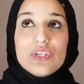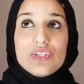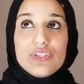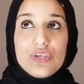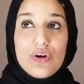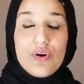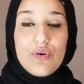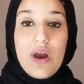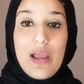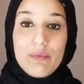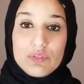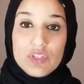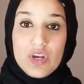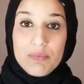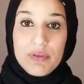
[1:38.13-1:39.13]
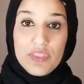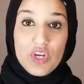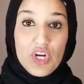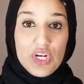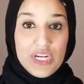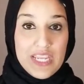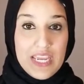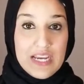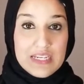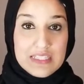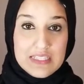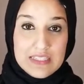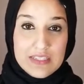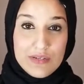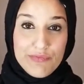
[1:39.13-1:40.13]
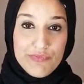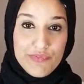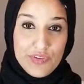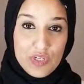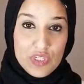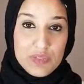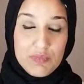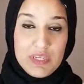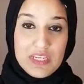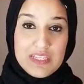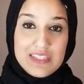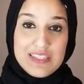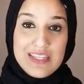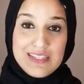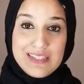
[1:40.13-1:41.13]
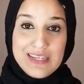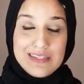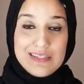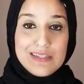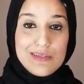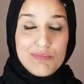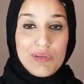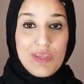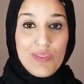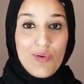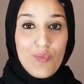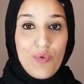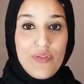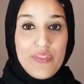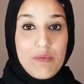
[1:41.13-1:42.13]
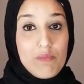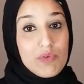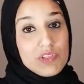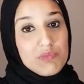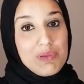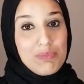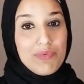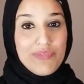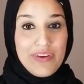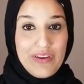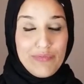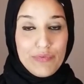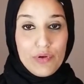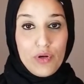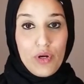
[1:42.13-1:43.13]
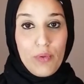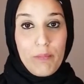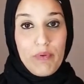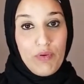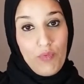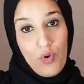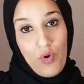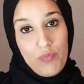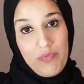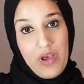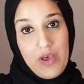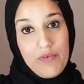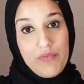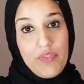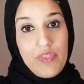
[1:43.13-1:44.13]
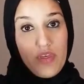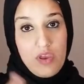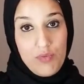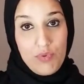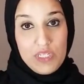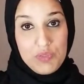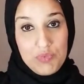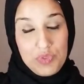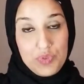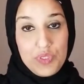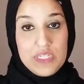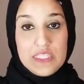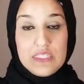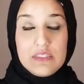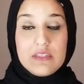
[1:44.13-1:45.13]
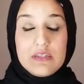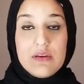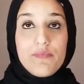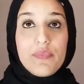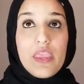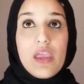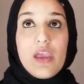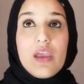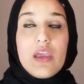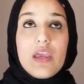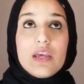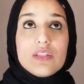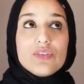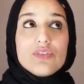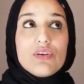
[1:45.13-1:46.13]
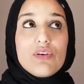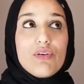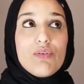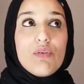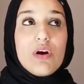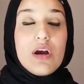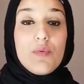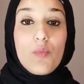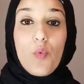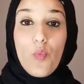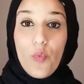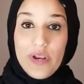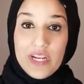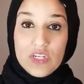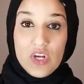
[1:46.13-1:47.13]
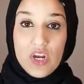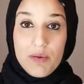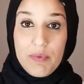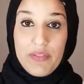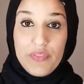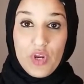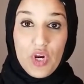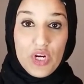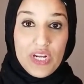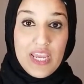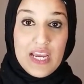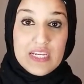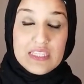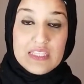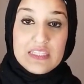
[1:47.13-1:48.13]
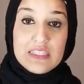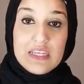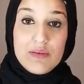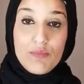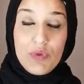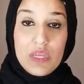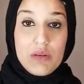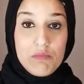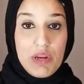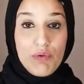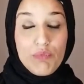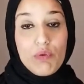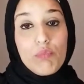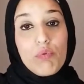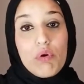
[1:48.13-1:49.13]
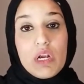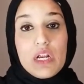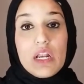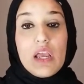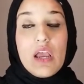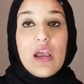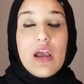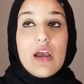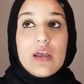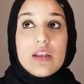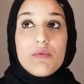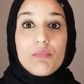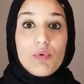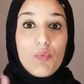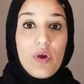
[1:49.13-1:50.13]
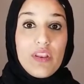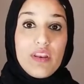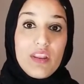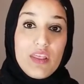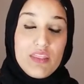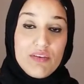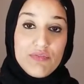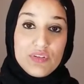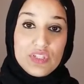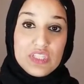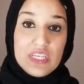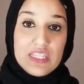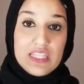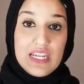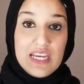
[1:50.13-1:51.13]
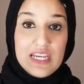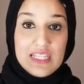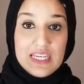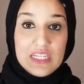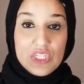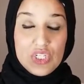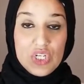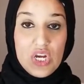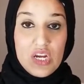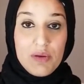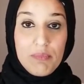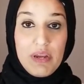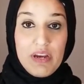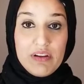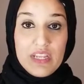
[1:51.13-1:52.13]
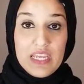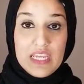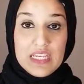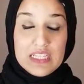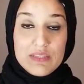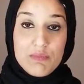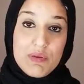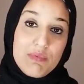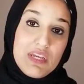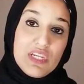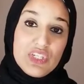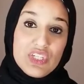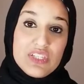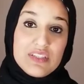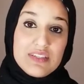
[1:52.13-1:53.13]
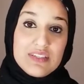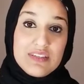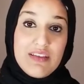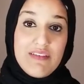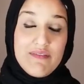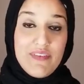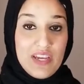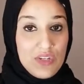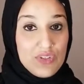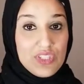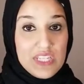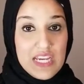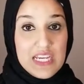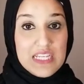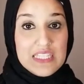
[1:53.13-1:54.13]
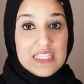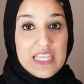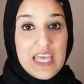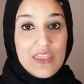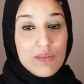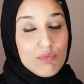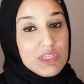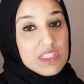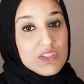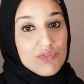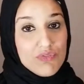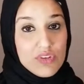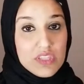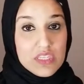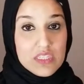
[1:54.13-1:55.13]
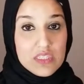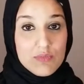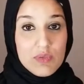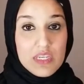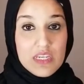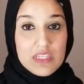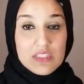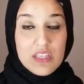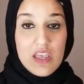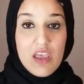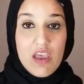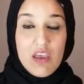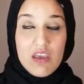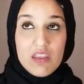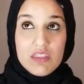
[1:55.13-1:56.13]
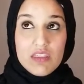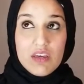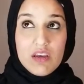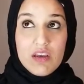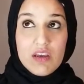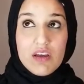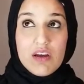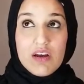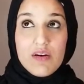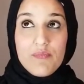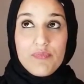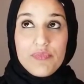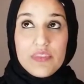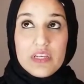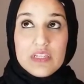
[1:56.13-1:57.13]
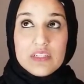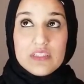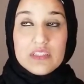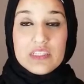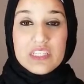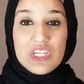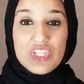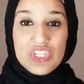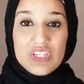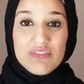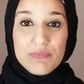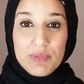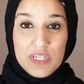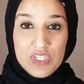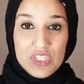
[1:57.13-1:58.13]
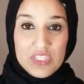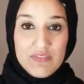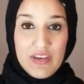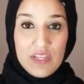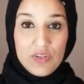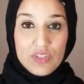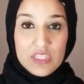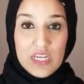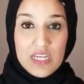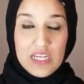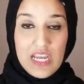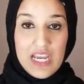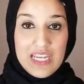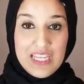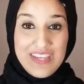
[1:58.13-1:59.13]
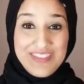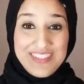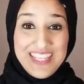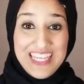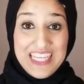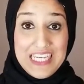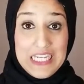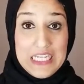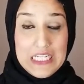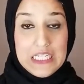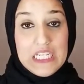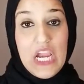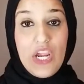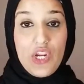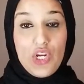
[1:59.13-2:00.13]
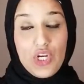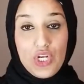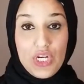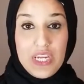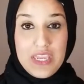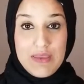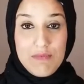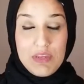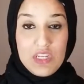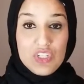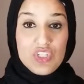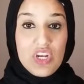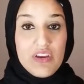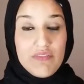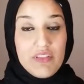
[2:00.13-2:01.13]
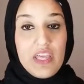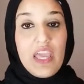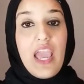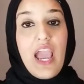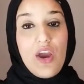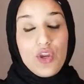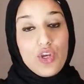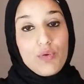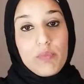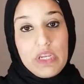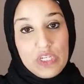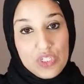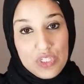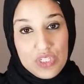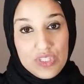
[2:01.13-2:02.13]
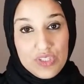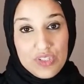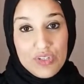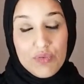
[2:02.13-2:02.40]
So I will talk about the cardiac system first because that tends to be the one that most people favor above the respiratory system. And so when I talk about the cardiac system in my report, number one, the first thing that I like to talk about is my patient's vital signs. And the reason for this is because the discussion of the patient's vital sign kind of gives like an entire image of like how your patient is